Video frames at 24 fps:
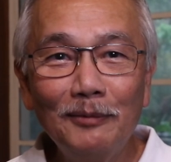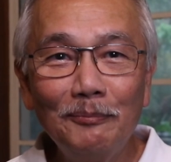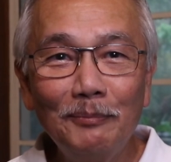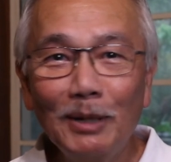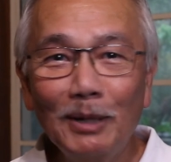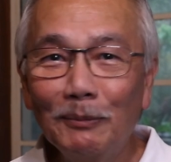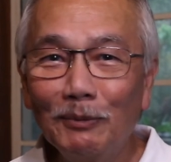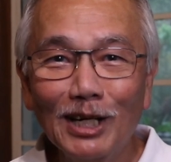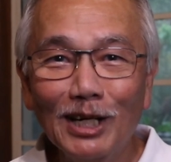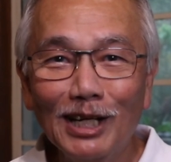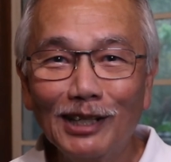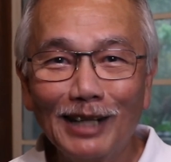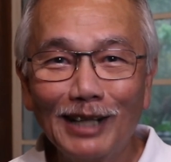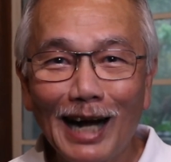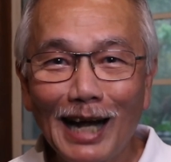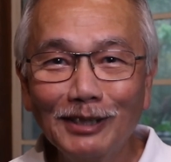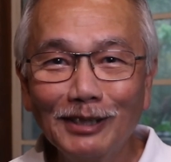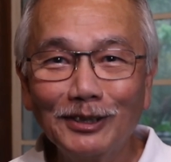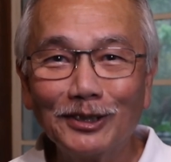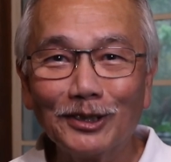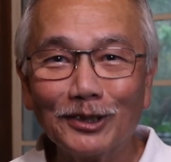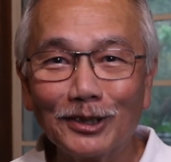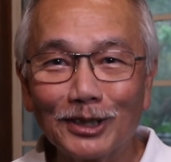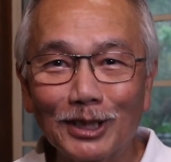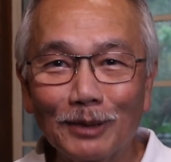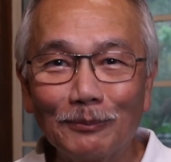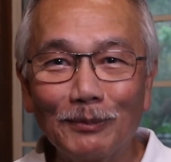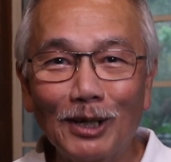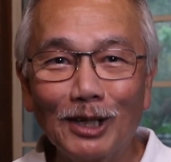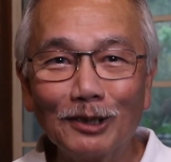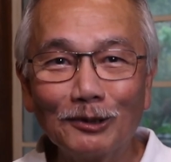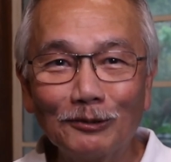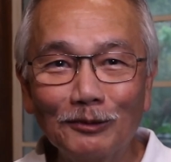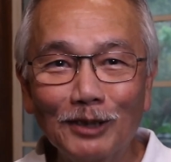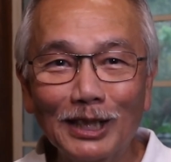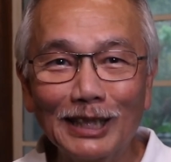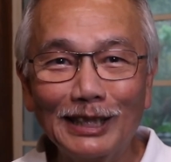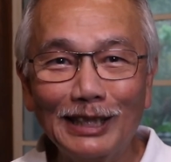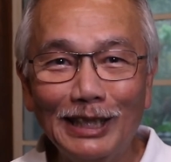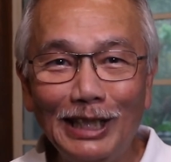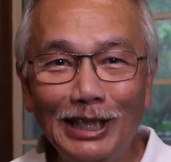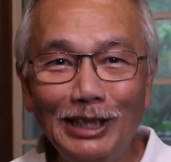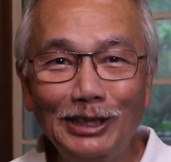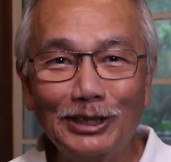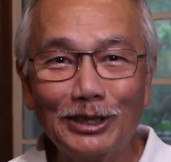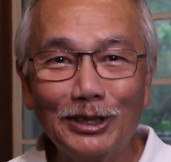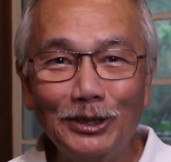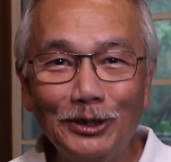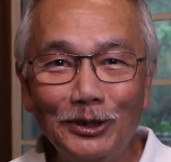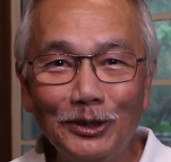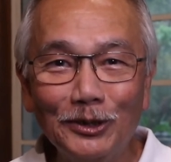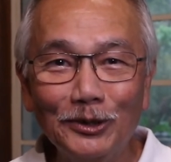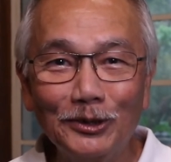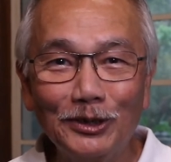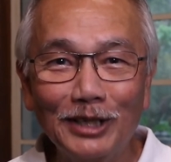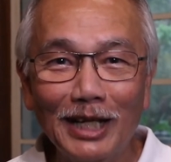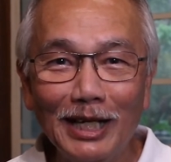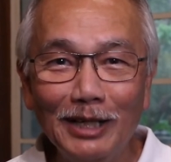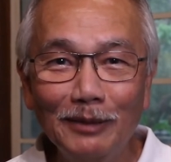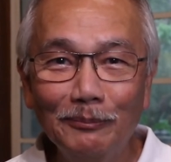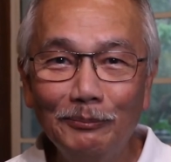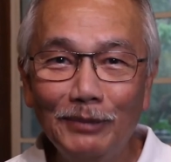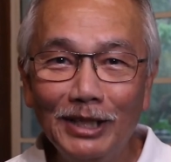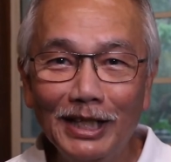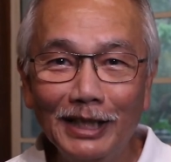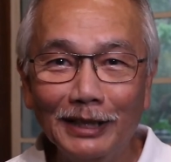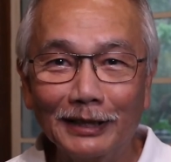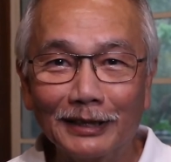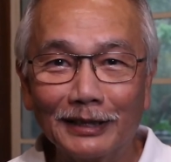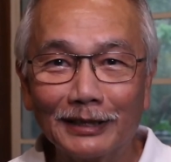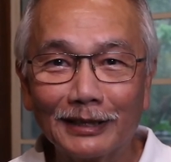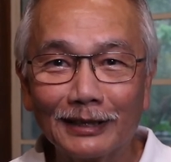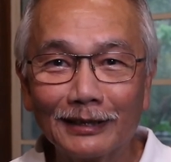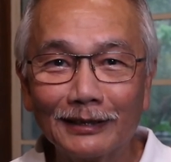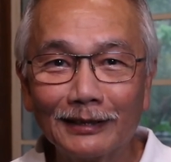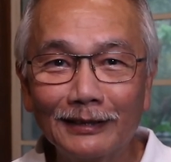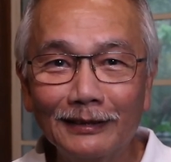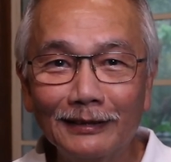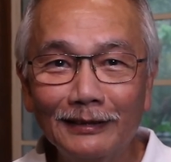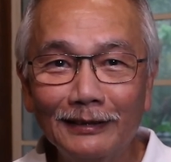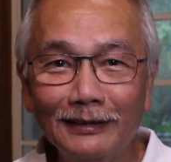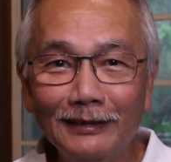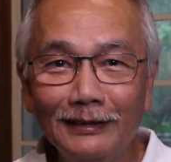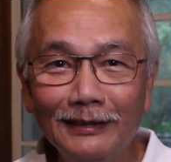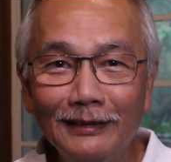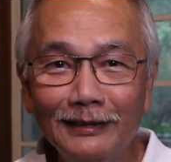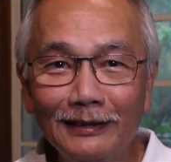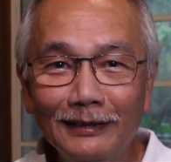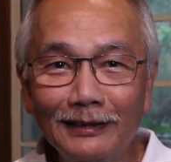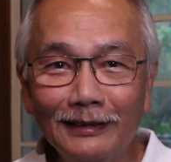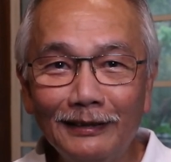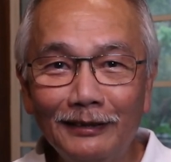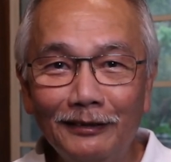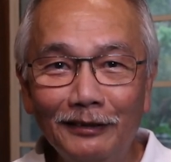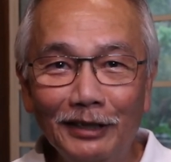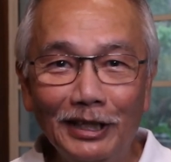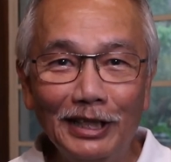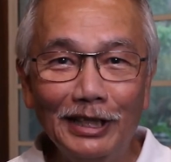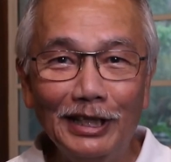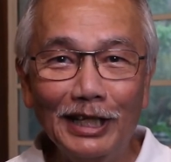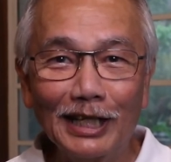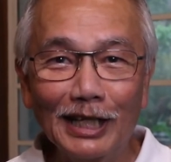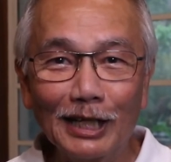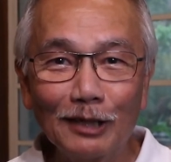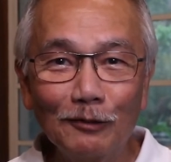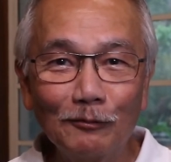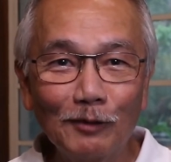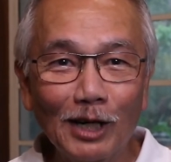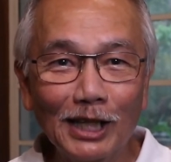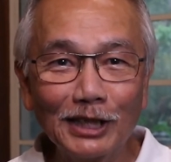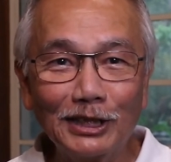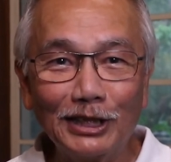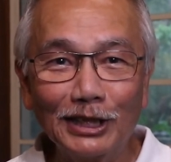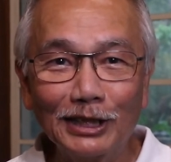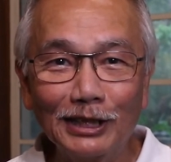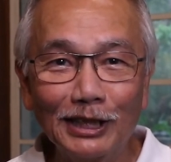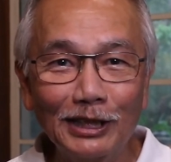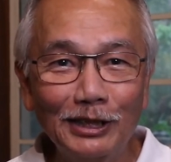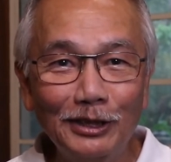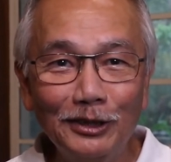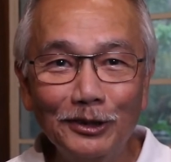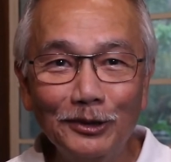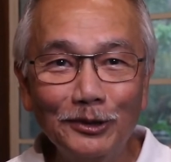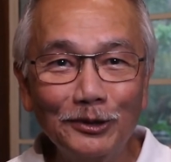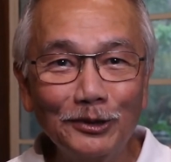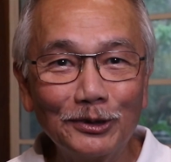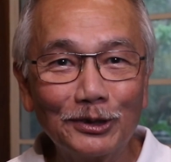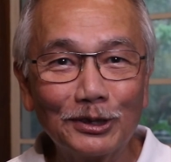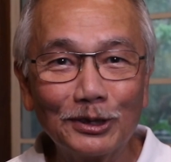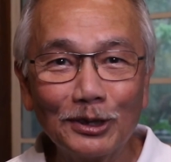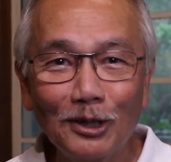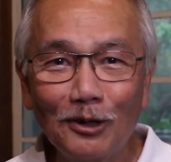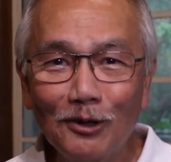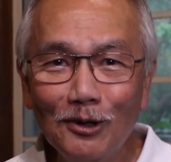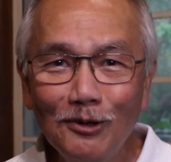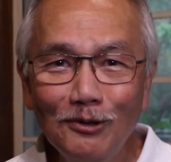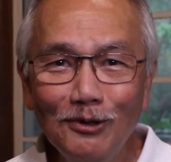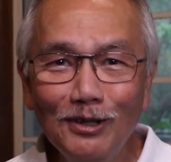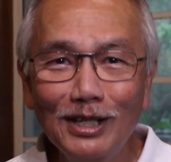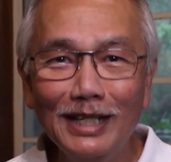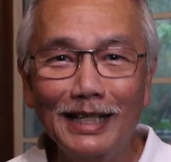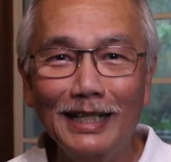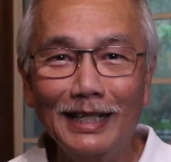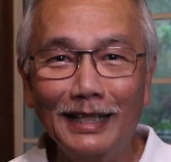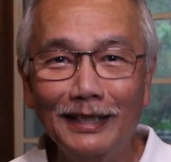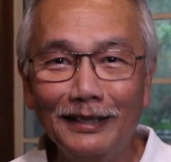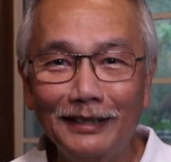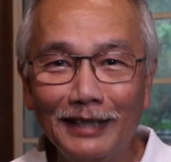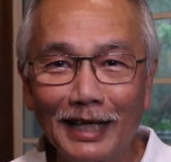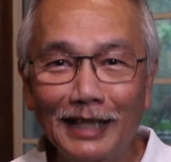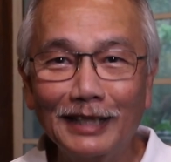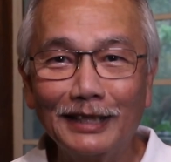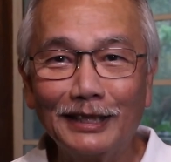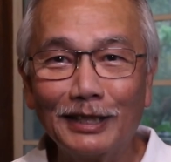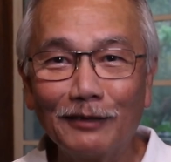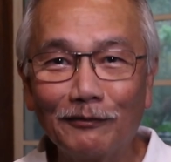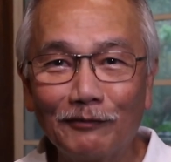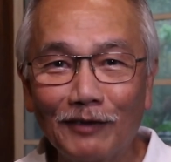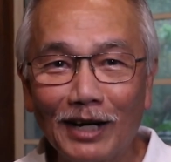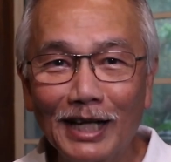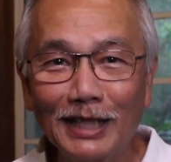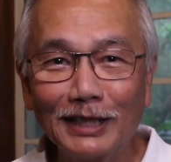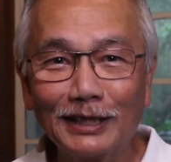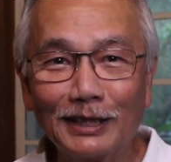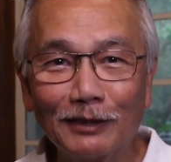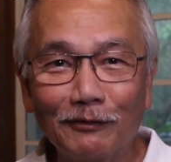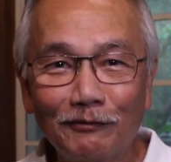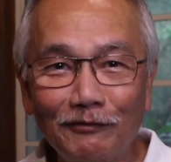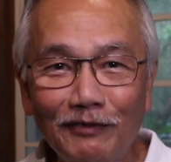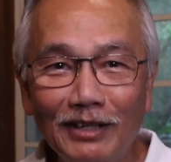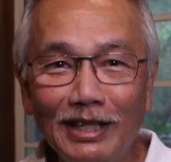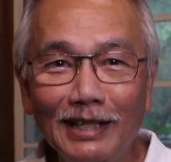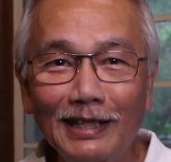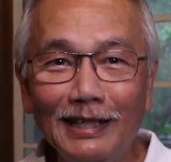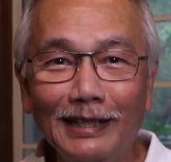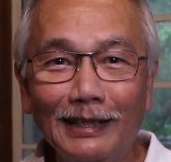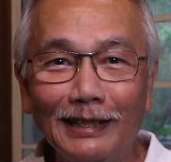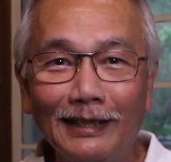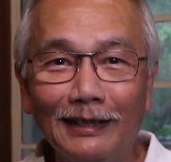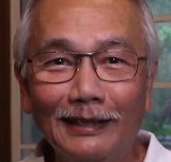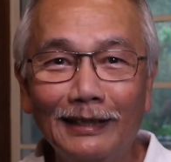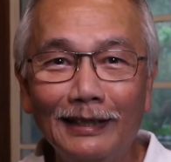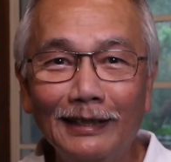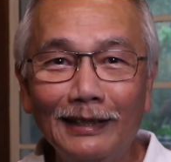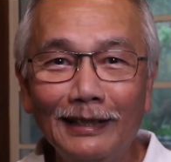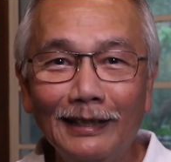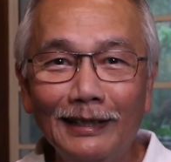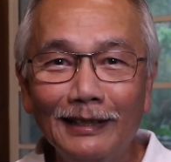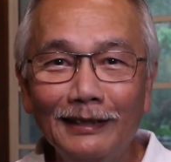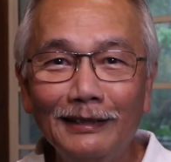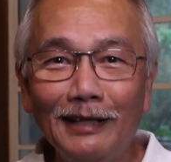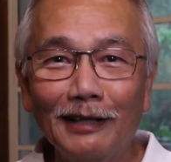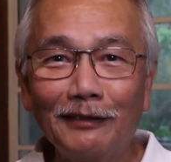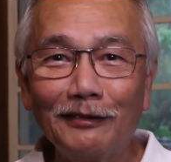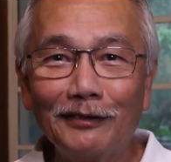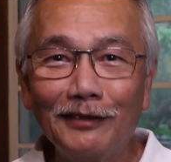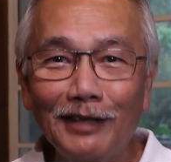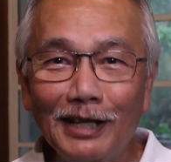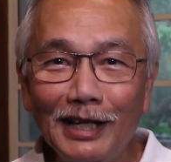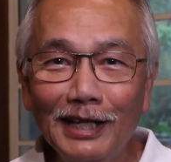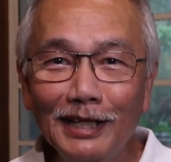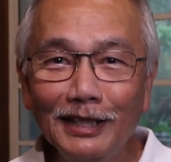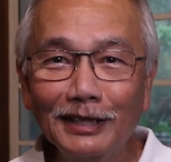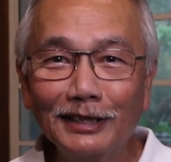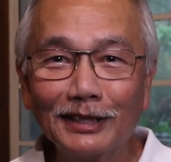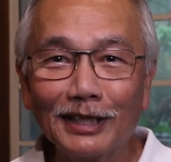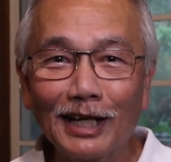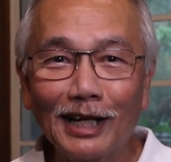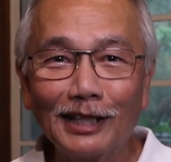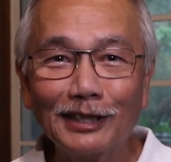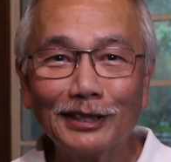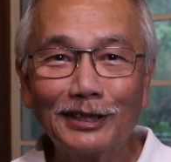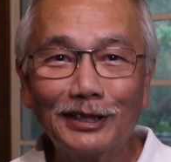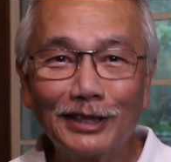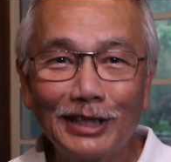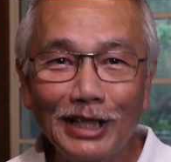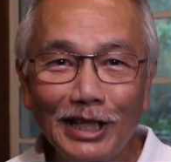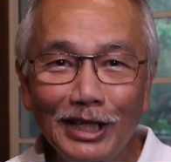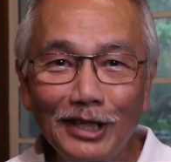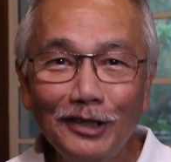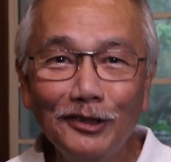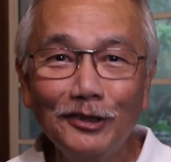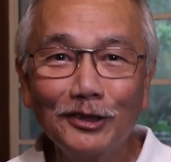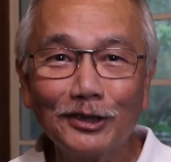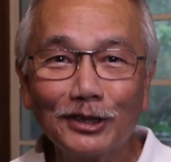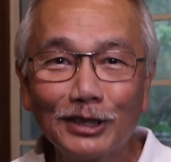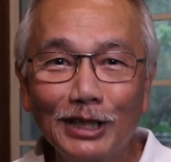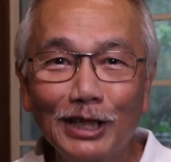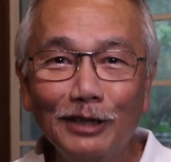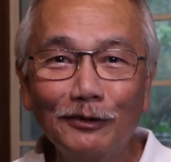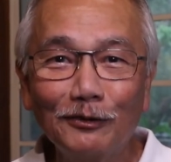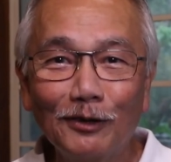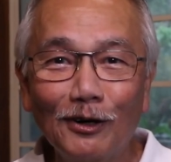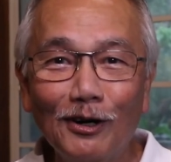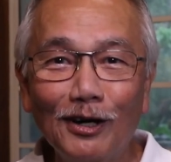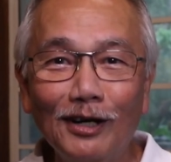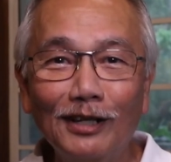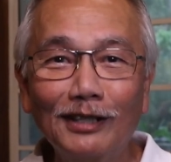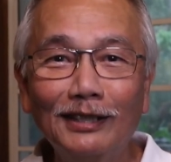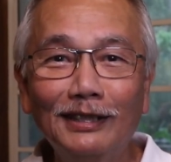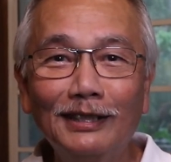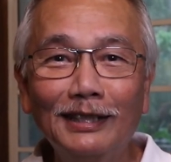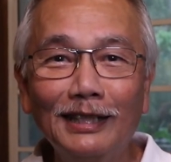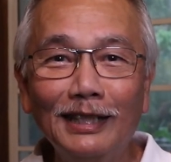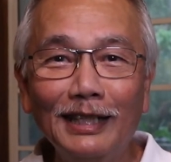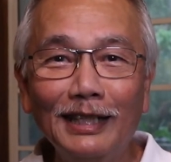People are anxious about what each new day brings. Reading and watching the news only intensifies the feeling that things are seriously wrong